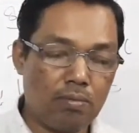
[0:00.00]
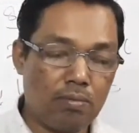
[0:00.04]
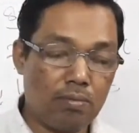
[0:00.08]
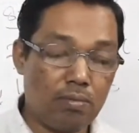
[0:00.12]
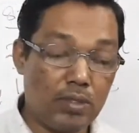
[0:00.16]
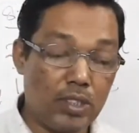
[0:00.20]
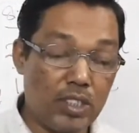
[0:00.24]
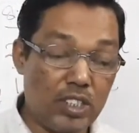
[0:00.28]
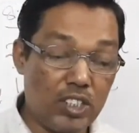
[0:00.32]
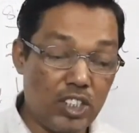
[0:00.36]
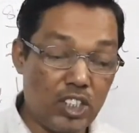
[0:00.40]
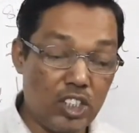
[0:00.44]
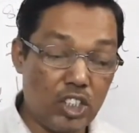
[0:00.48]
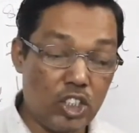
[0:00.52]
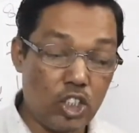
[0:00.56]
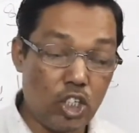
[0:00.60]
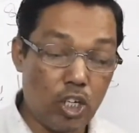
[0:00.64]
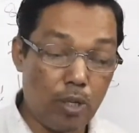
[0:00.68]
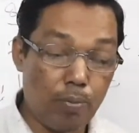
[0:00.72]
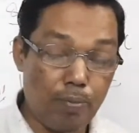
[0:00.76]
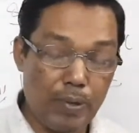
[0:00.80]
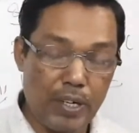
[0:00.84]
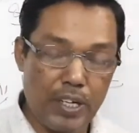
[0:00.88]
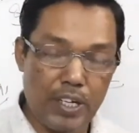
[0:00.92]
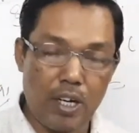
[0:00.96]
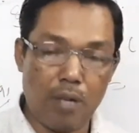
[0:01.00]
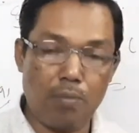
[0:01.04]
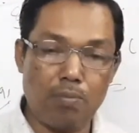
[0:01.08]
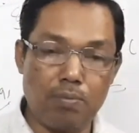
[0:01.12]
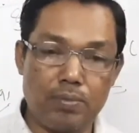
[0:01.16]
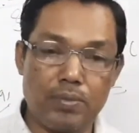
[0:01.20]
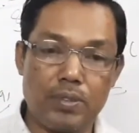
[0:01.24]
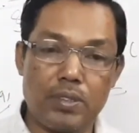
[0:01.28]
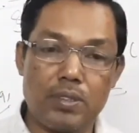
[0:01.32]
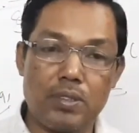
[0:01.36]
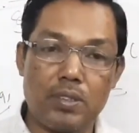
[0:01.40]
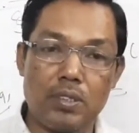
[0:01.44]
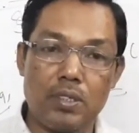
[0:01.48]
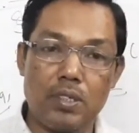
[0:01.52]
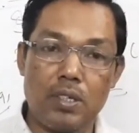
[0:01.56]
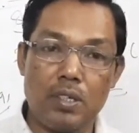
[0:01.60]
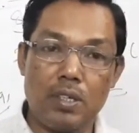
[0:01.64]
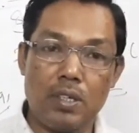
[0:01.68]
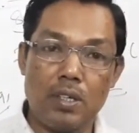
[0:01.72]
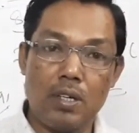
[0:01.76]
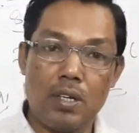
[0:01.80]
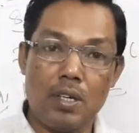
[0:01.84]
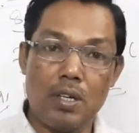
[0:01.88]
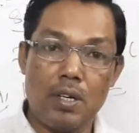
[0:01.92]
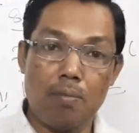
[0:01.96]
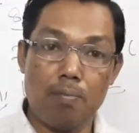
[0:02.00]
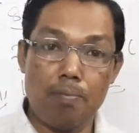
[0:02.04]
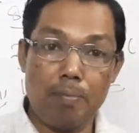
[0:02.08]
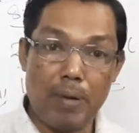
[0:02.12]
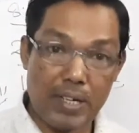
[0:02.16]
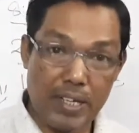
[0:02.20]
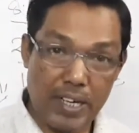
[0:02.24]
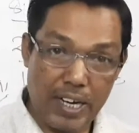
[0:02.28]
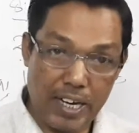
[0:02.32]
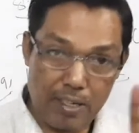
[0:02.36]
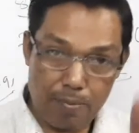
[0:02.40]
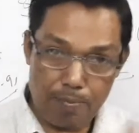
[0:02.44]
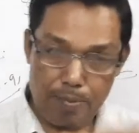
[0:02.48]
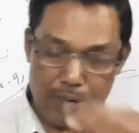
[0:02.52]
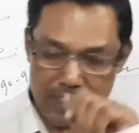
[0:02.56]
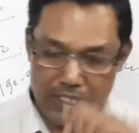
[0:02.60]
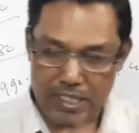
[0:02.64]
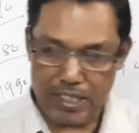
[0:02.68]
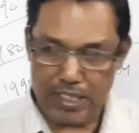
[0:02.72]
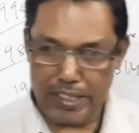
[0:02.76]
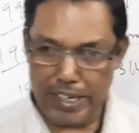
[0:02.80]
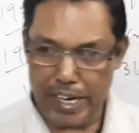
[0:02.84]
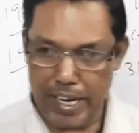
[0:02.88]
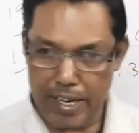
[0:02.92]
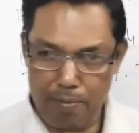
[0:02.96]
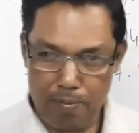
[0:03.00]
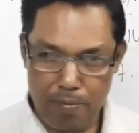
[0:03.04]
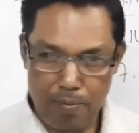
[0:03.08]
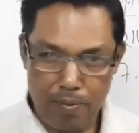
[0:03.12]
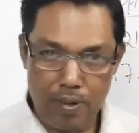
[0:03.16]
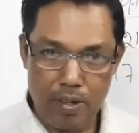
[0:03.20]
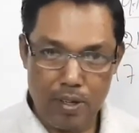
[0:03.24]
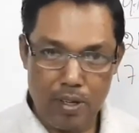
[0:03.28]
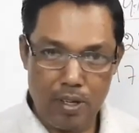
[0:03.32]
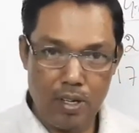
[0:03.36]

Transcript: This is your freedom. But at present time,